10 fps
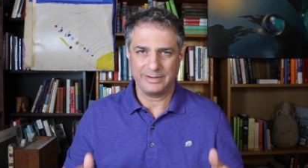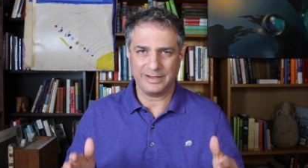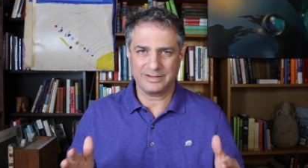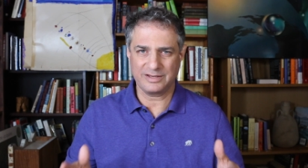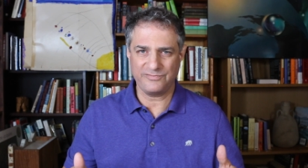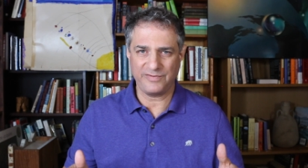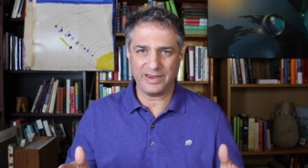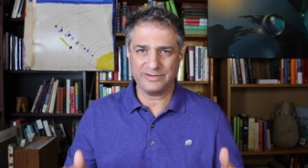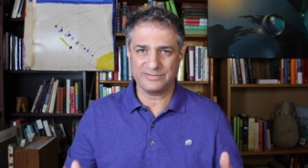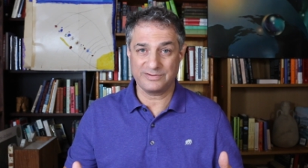It
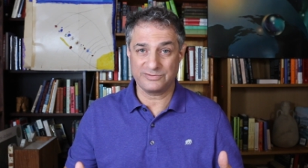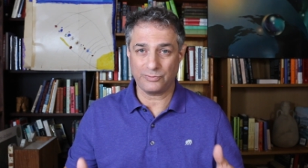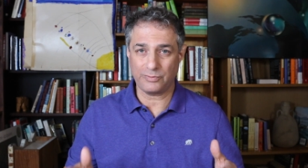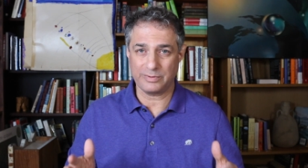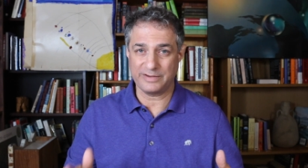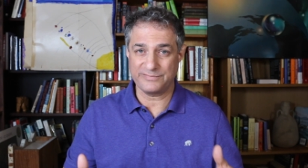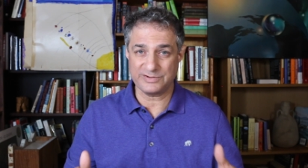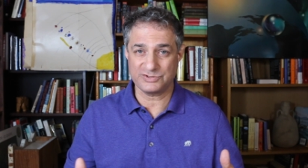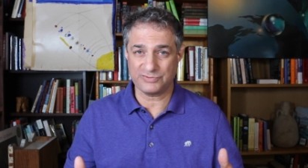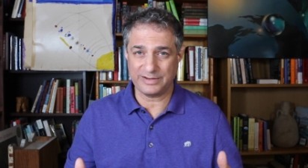conveys the story of
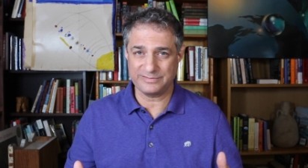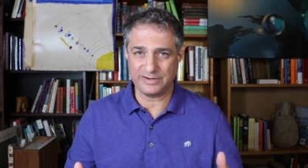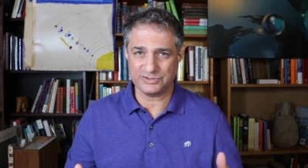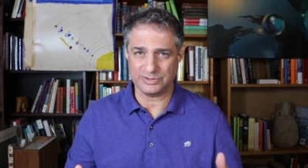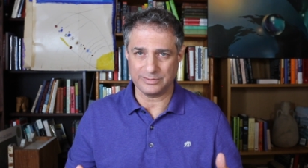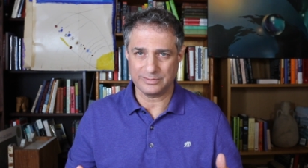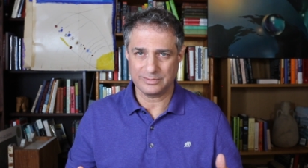this transition.